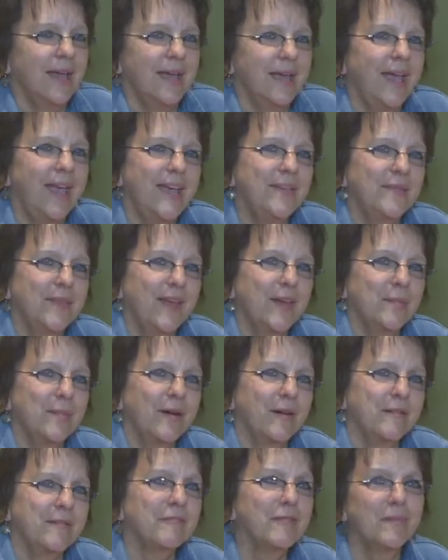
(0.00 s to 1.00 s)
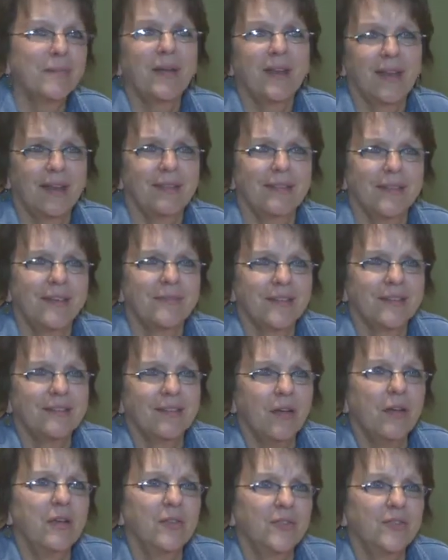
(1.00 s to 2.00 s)
hate that part of it, but I love it
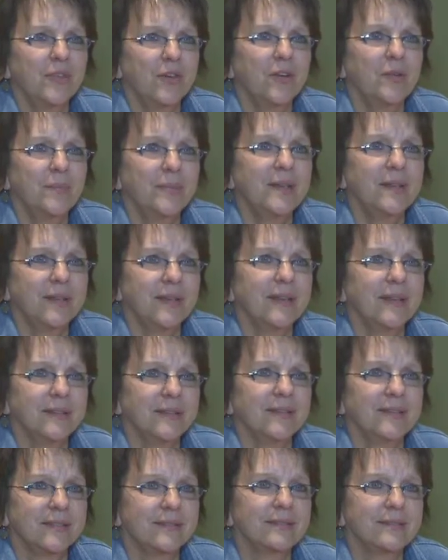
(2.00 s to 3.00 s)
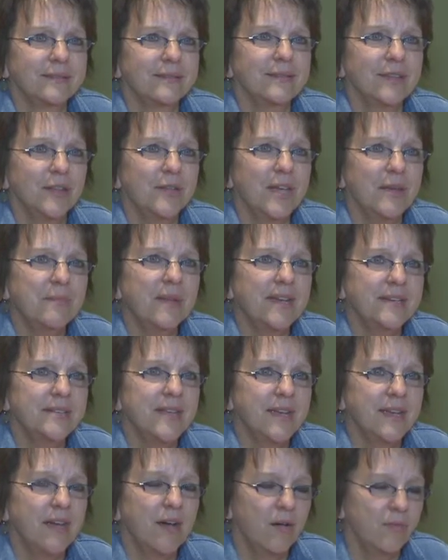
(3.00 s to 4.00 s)
also, because, you know, they might
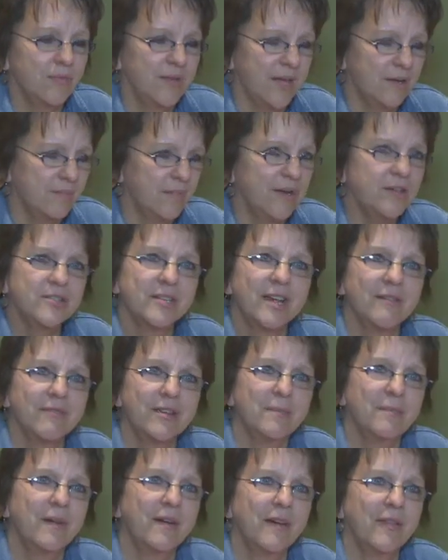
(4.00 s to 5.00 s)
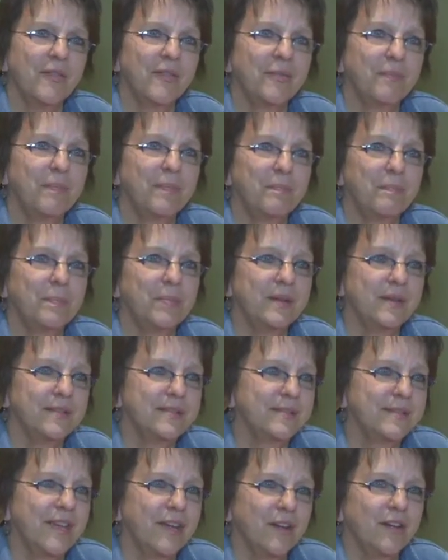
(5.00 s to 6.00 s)
take out that much every month, but
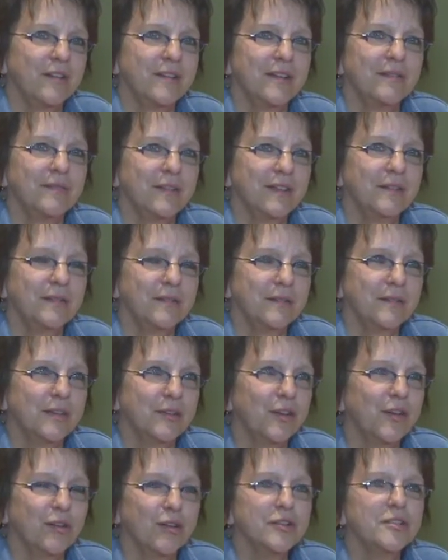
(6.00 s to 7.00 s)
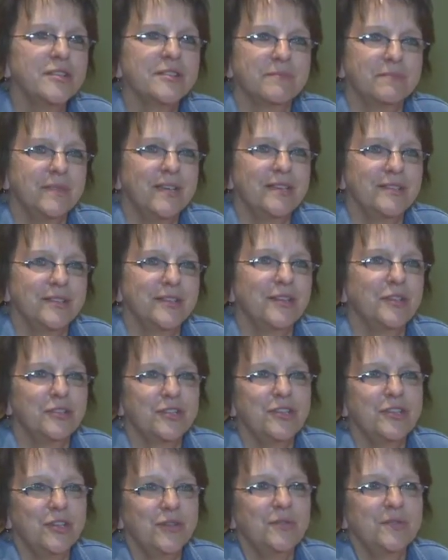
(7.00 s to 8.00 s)
it's there, and it encourages me
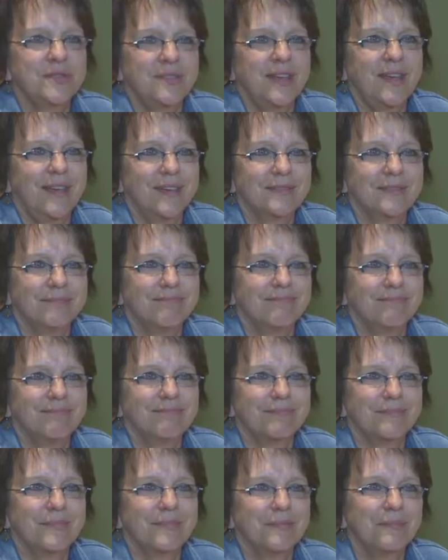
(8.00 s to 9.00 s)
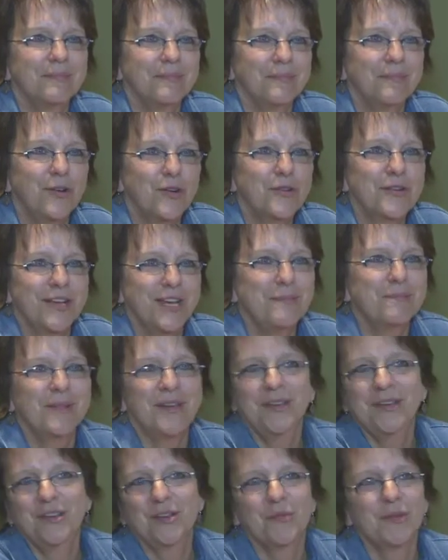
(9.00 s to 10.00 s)
to use that marketing
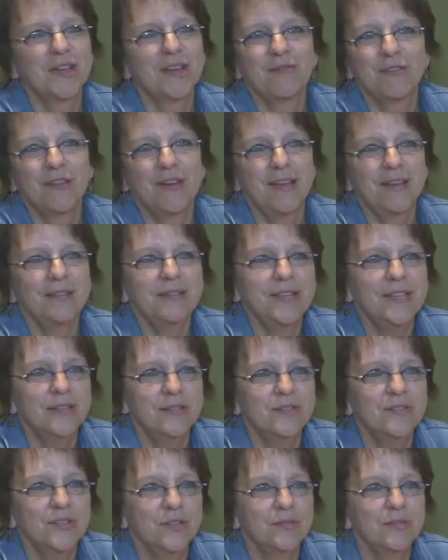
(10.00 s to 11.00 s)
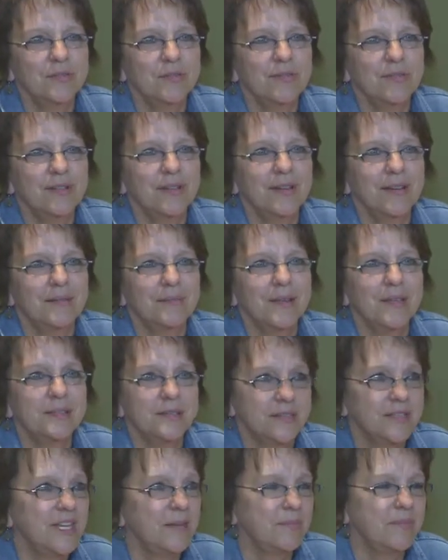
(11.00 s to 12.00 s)
money or whatever I need to do, and
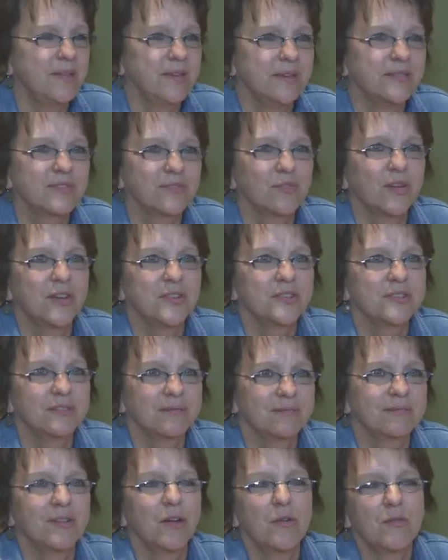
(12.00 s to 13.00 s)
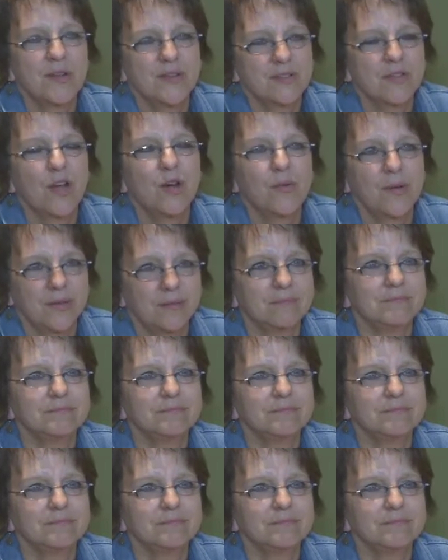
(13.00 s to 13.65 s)
to keep things fresh and always going.